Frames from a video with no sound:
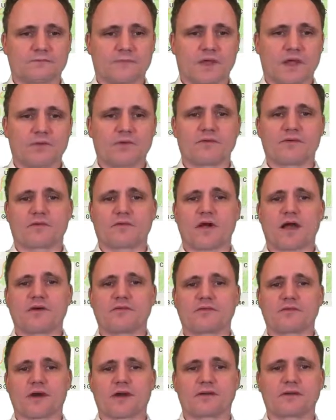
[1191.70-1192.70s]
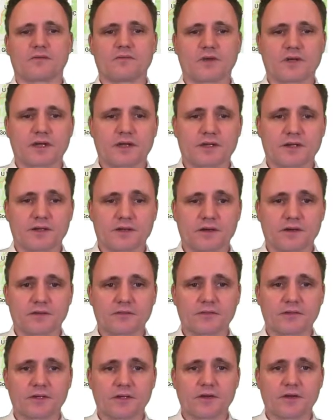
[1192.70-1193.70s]
And we've arrived, right? And we can click
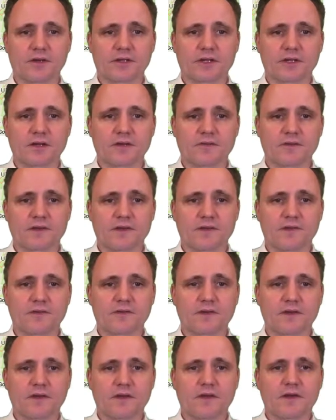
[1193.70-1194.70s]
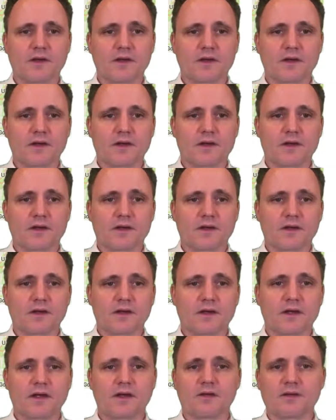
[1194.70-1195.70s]
on, on any of these.
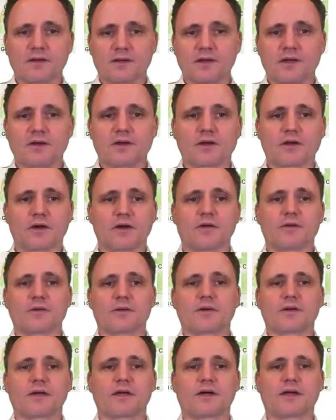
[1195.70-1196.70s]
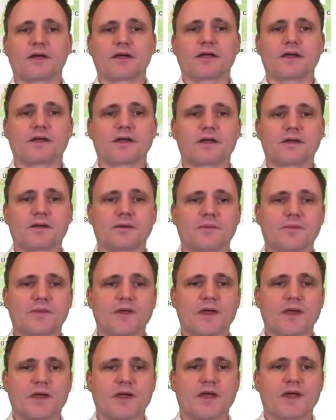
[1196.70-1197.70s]
And there you go. You got a
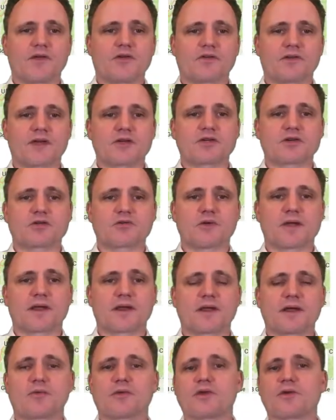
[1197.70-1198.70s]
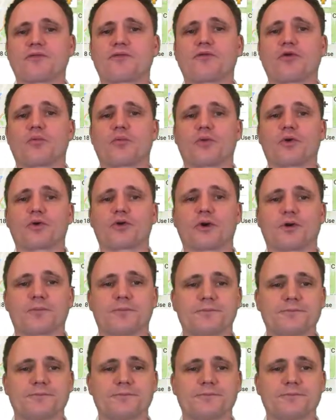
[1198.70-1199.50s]
station rated with a 4.0.